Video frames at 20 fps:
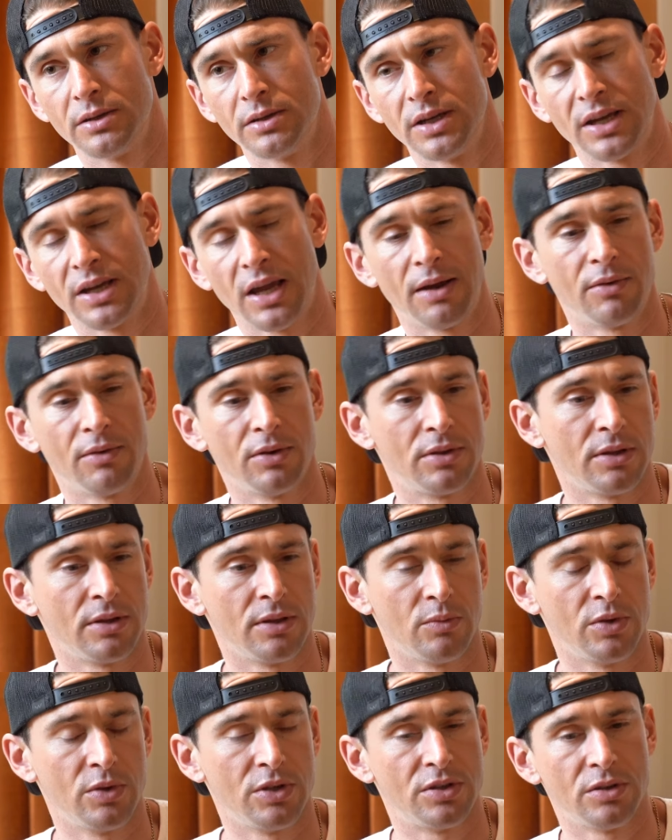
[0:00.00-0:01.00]
Like everything
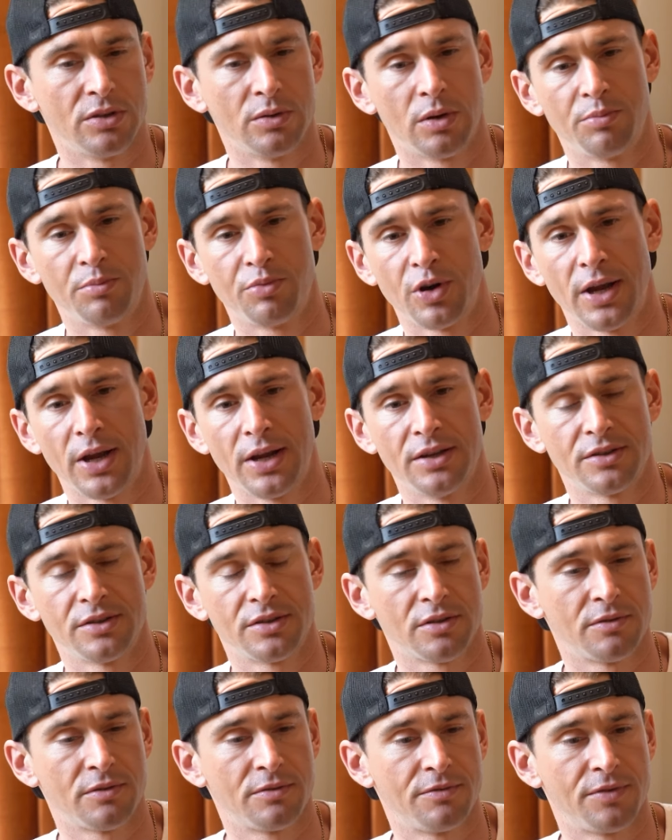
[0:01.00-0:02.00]
that we do, our brains,
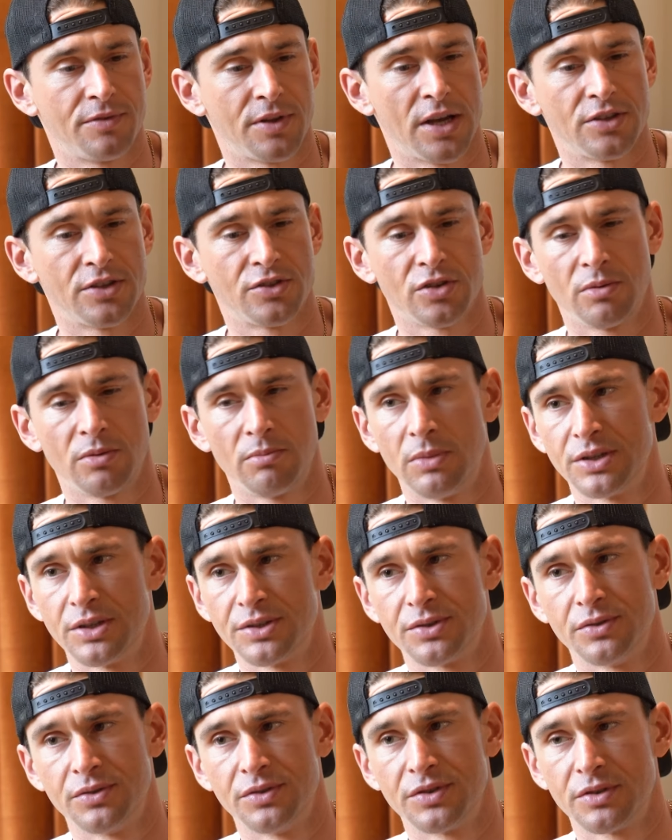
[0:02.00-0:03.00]
our flesh, our
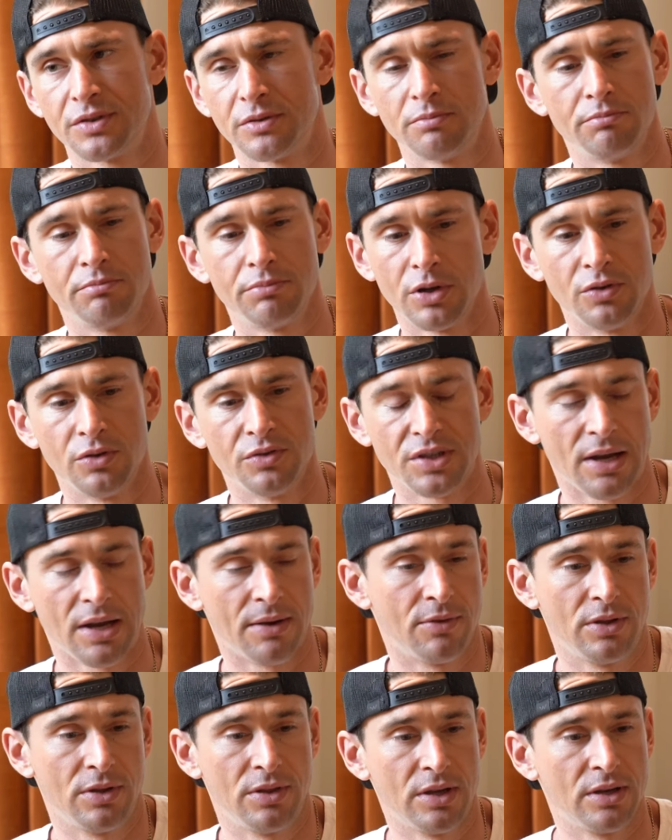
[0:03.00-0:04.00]
muscles, our bones,
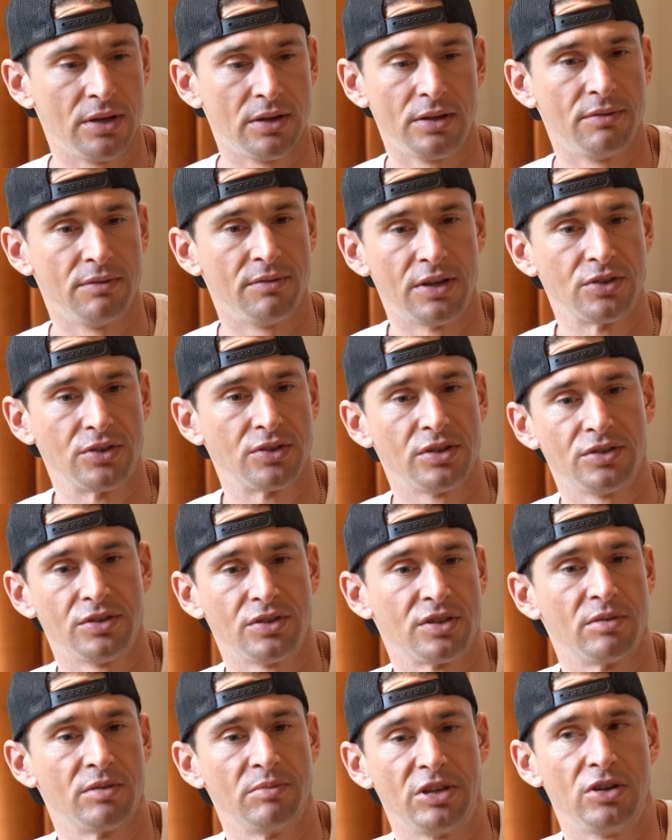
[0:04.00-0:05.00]
everything eventually is
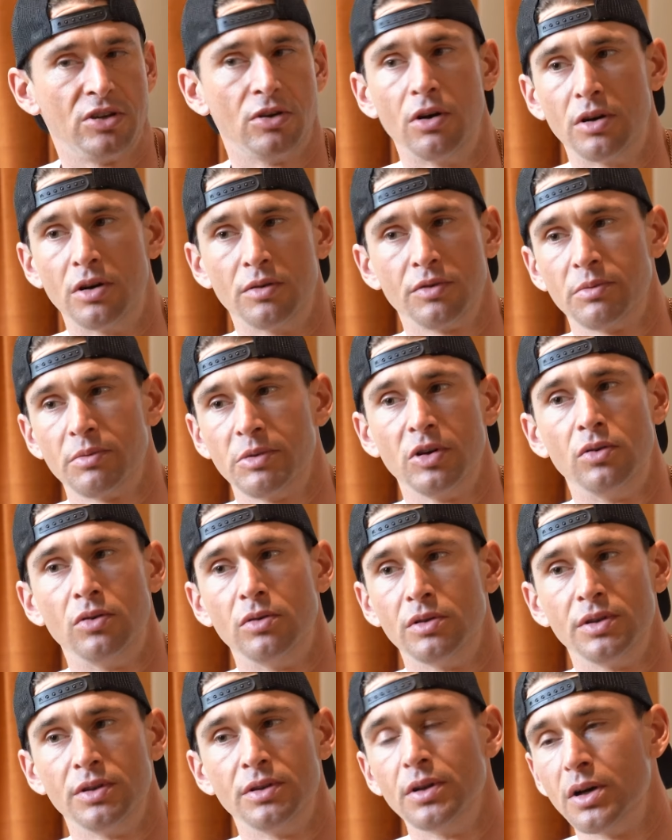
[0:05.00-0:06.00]
just going to be gone. We're going to be
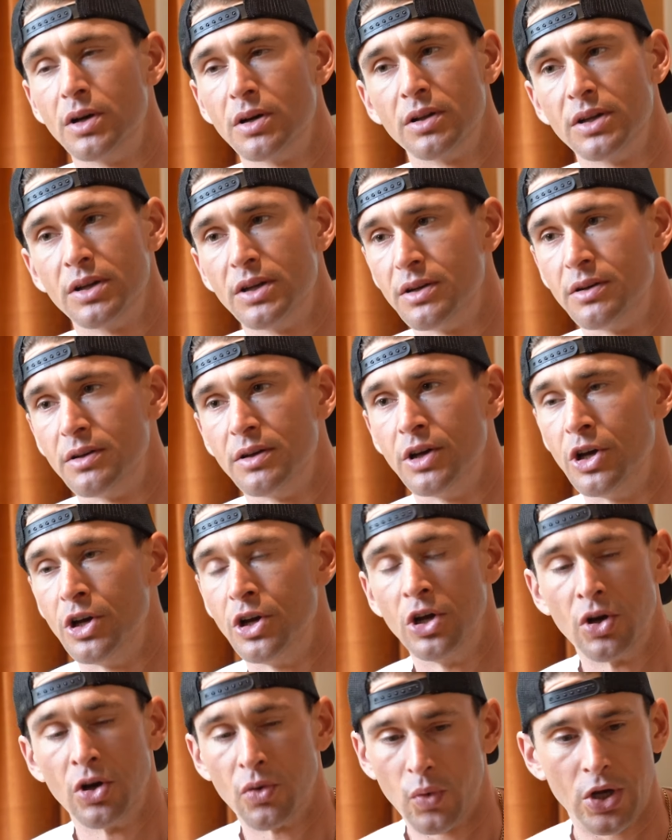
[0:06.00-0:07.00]
old and ugly and
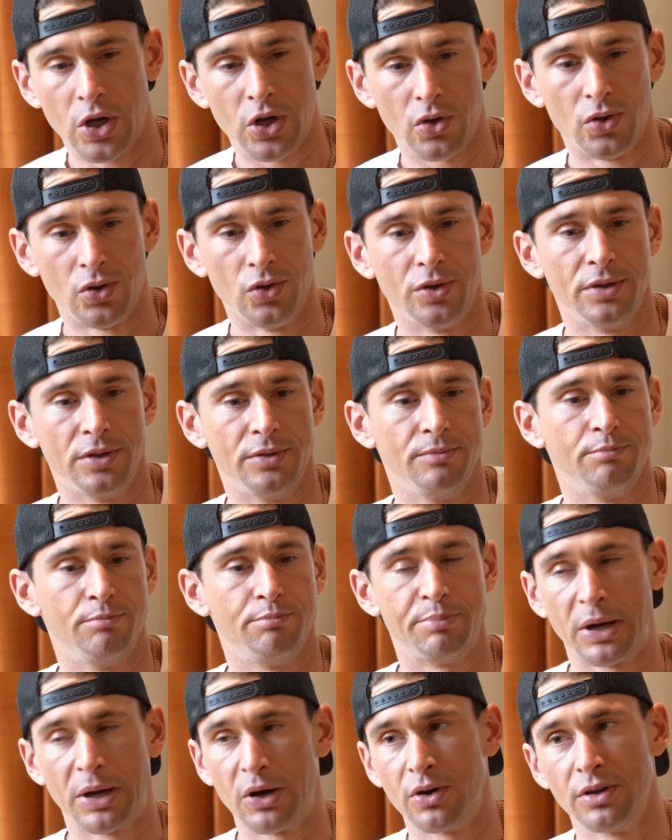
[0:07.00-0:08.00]
wrinkled
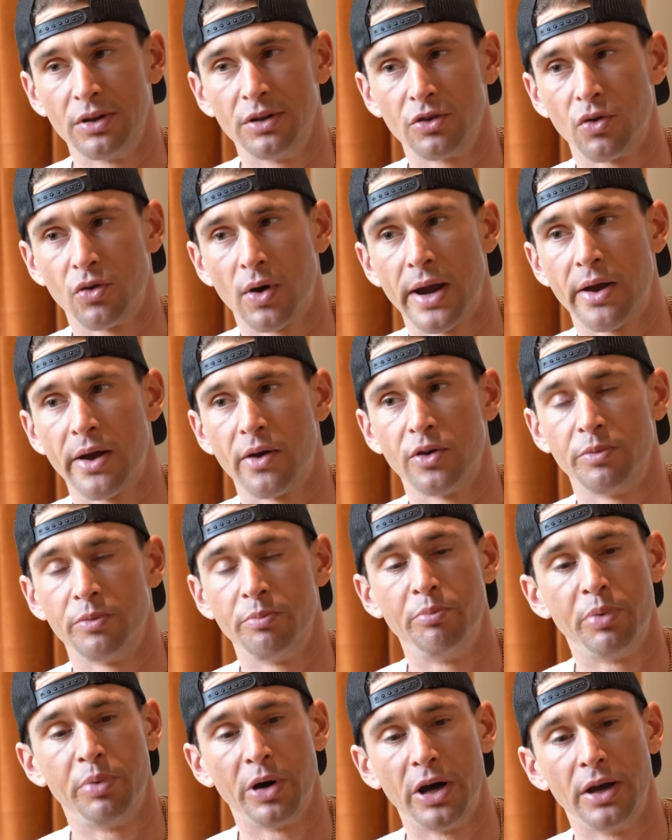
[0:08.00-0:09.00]
and buried in the ground.
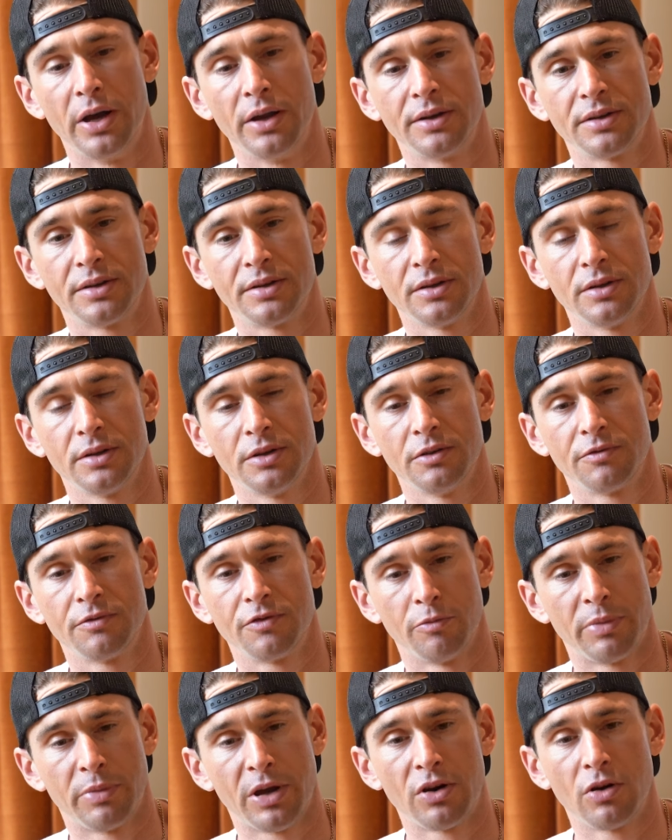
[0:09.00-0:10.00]
But
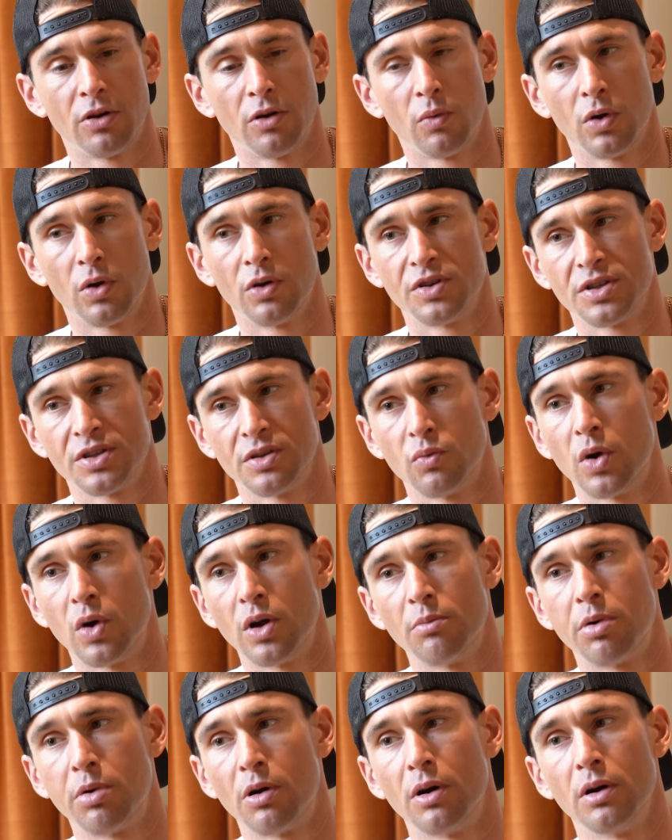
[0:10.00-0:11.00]
for better or worse, the
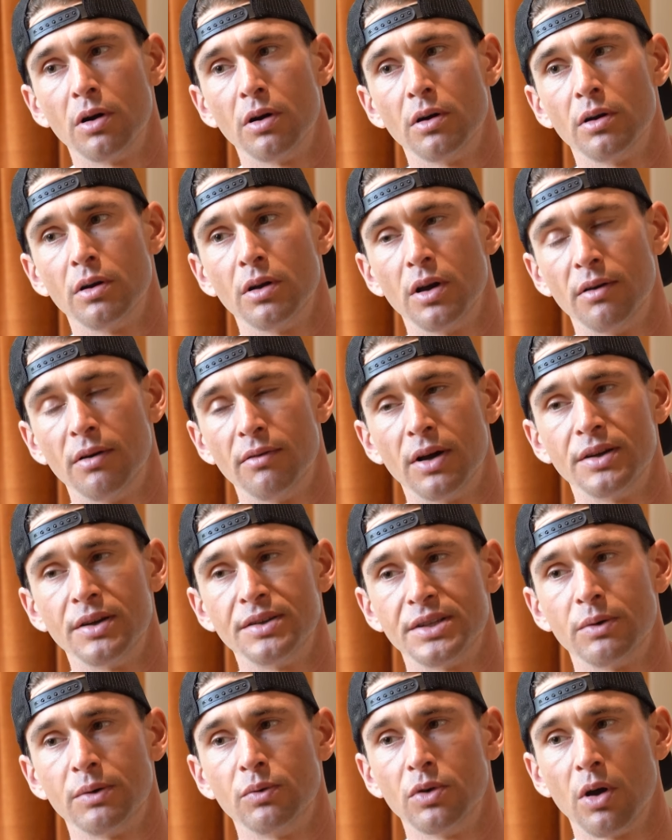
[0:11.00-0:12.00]
one part of us
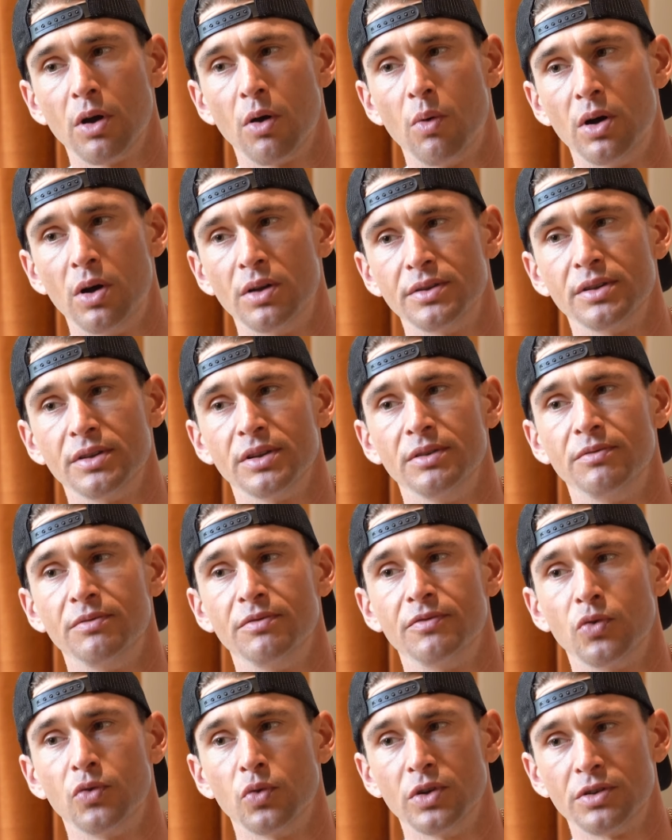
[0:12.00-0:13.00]
that will go on to live
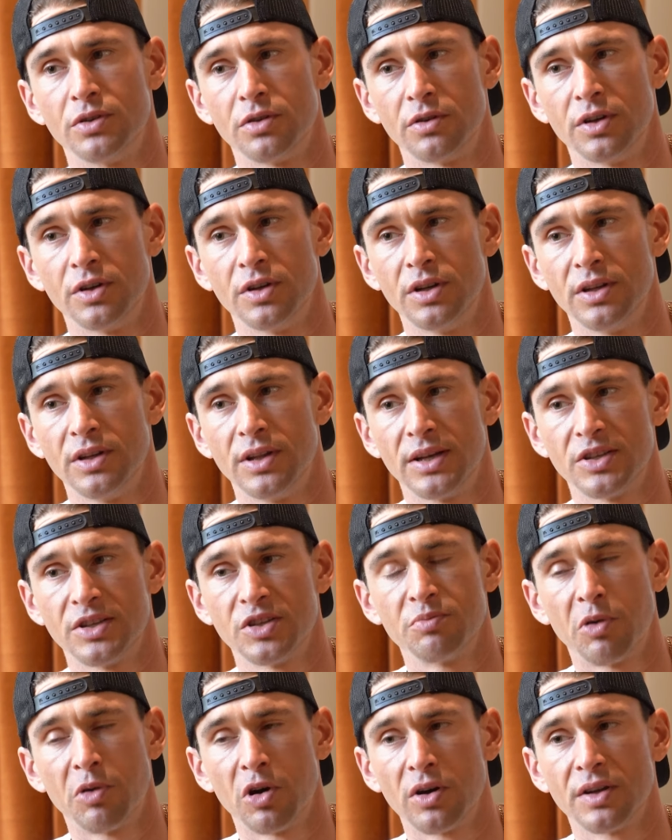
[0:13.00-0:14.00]
for eternity, that
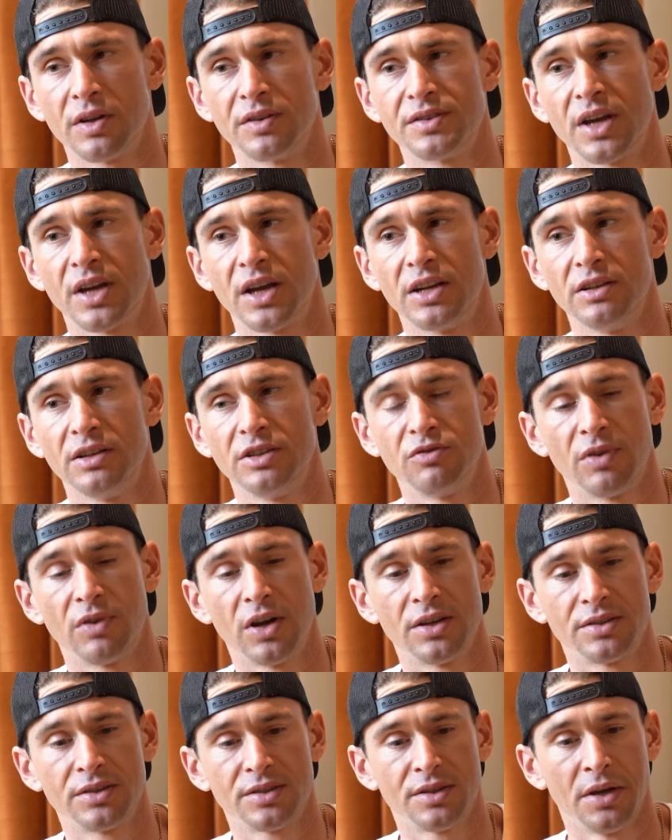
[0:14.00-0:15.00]
spark inside each of
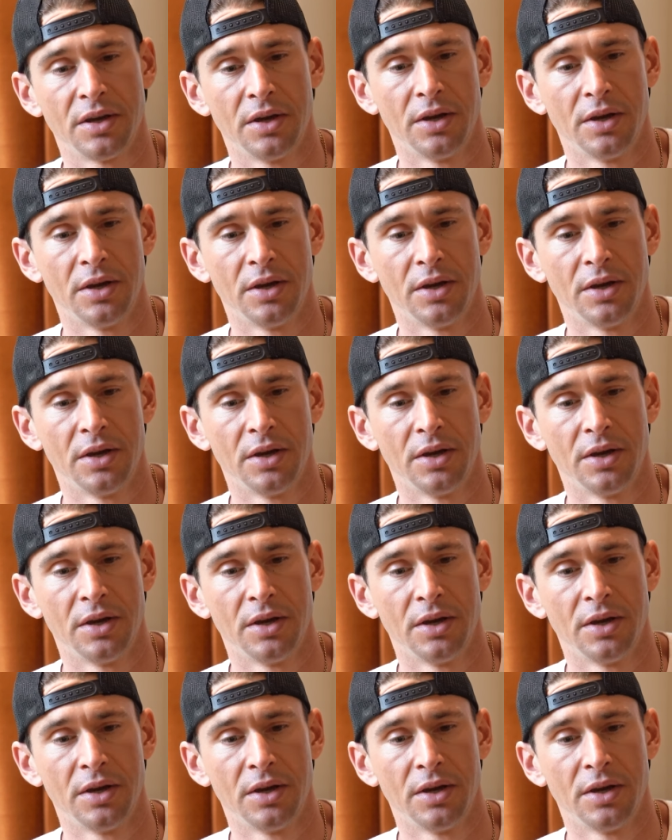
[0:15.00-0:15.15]
us,